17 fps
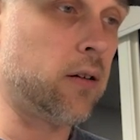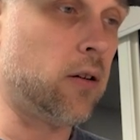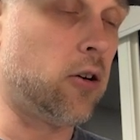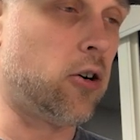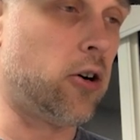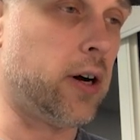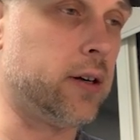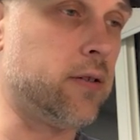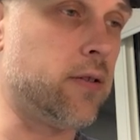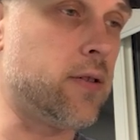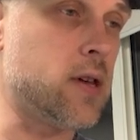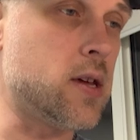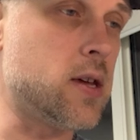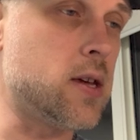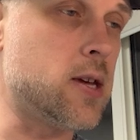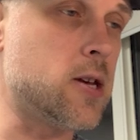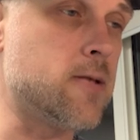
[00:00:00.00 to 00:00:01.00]
on
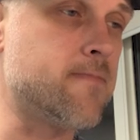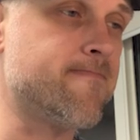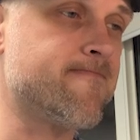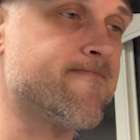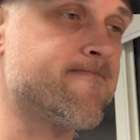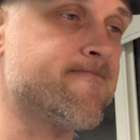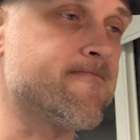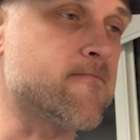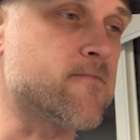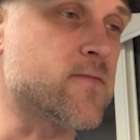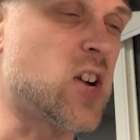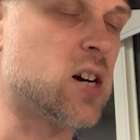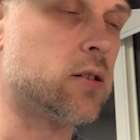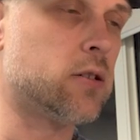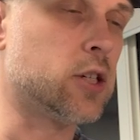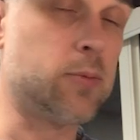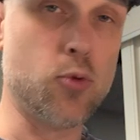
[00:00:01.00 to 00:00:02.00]
the
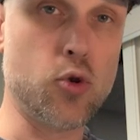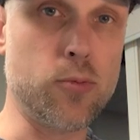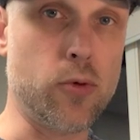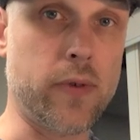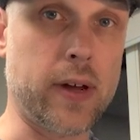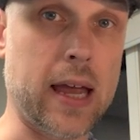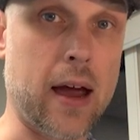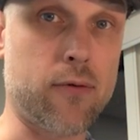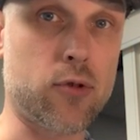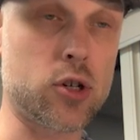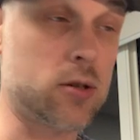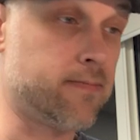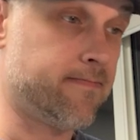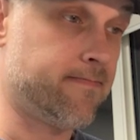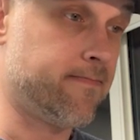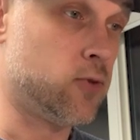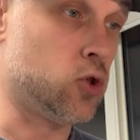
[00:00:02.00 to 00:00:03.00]
smooth moving average.
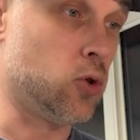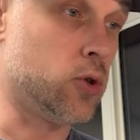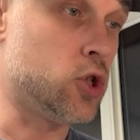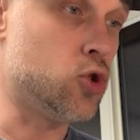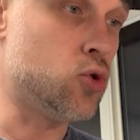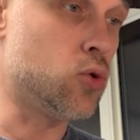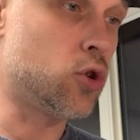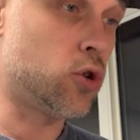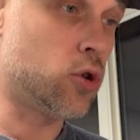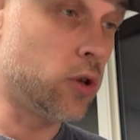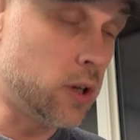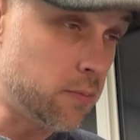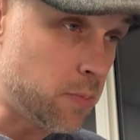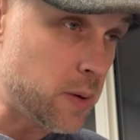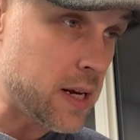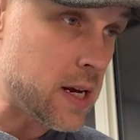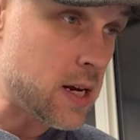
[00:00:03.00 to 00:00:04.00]
So you
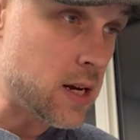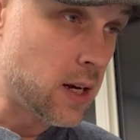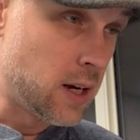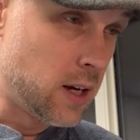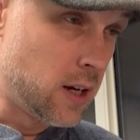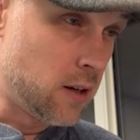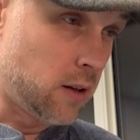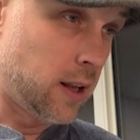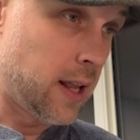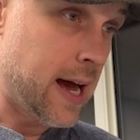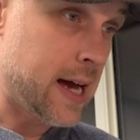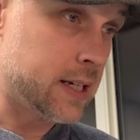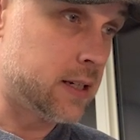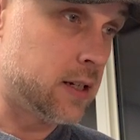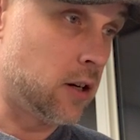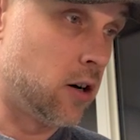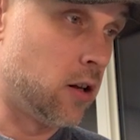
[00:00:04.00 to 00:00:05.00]
could be
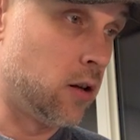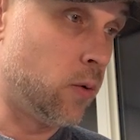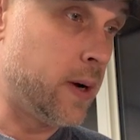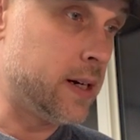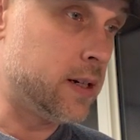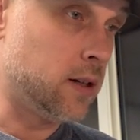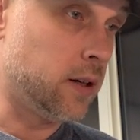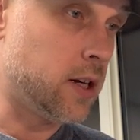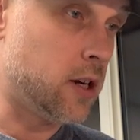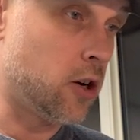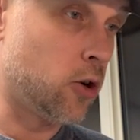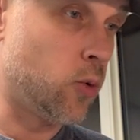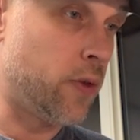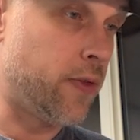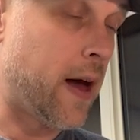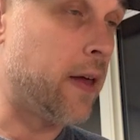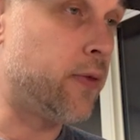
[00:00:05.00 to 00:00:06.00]
lasting all the way till here
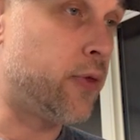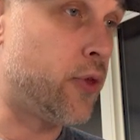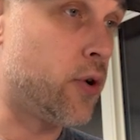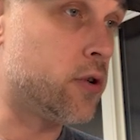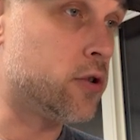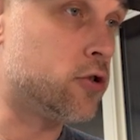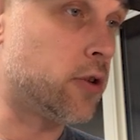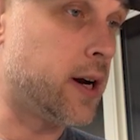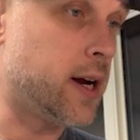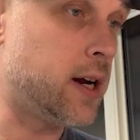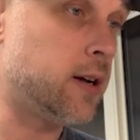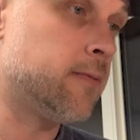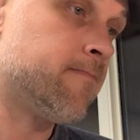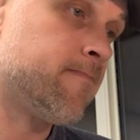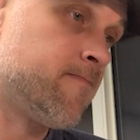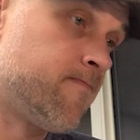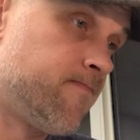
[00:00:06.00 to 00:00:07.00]
with that third trade.
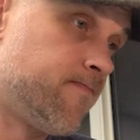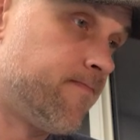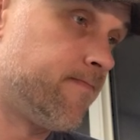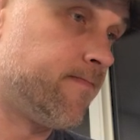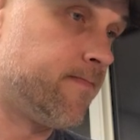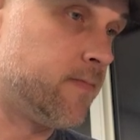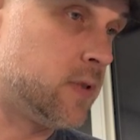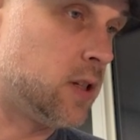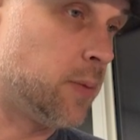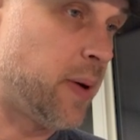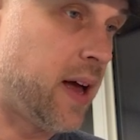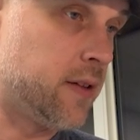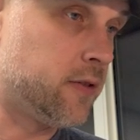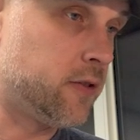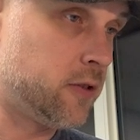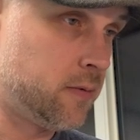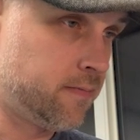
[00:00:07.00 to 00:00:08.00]

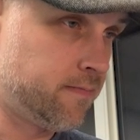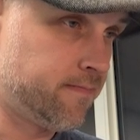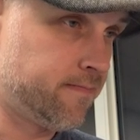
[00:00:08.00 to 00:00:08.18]
Depends.